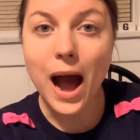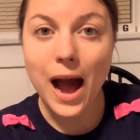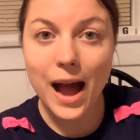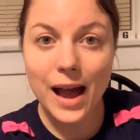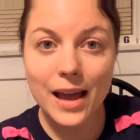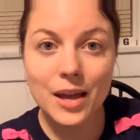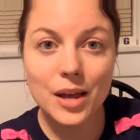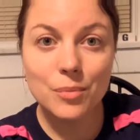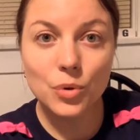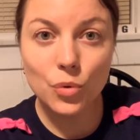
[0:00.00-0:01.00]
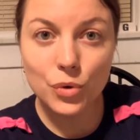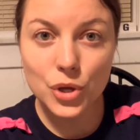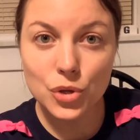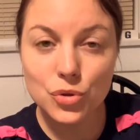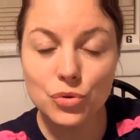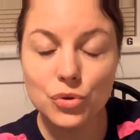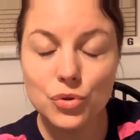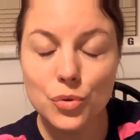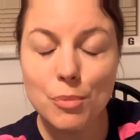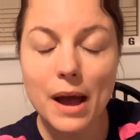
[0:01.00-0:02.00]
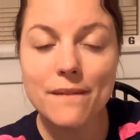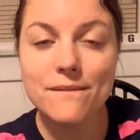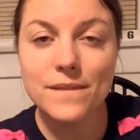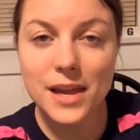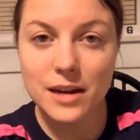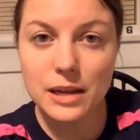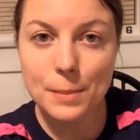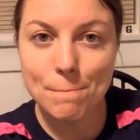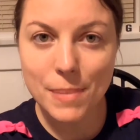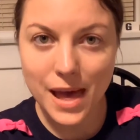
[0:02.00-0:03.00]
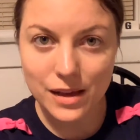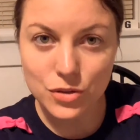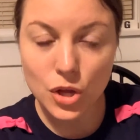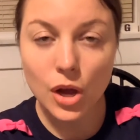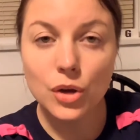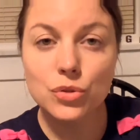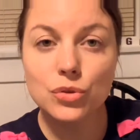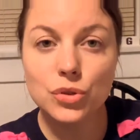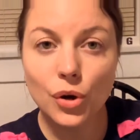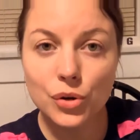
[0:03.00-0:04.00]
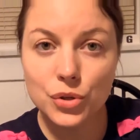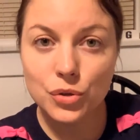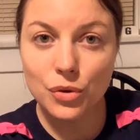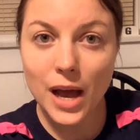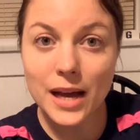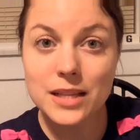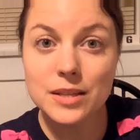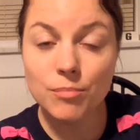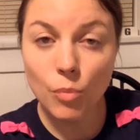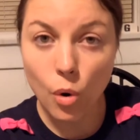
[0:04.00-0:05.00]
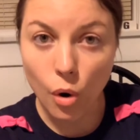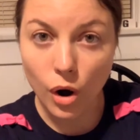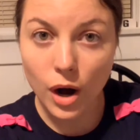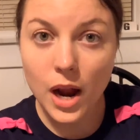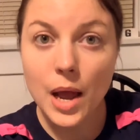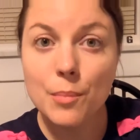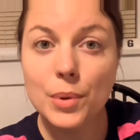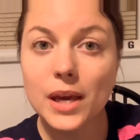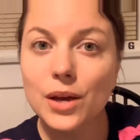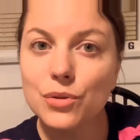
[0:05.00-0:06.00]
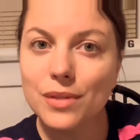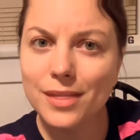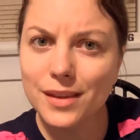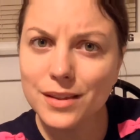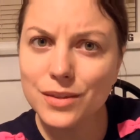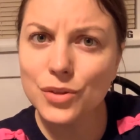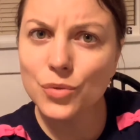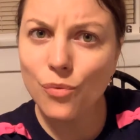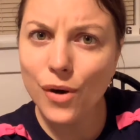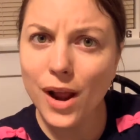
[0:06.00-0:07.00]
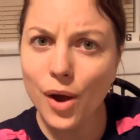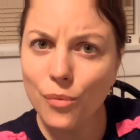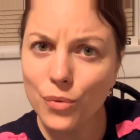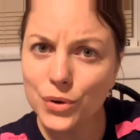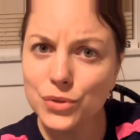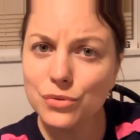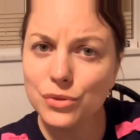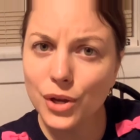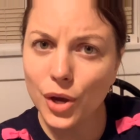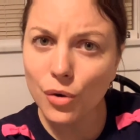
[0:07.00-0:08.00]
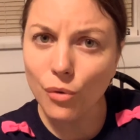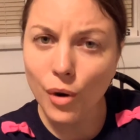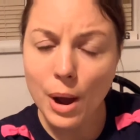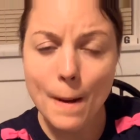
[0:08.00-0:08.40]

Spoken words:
I am going to do my very best to talk to you guys more because this is what I want to do.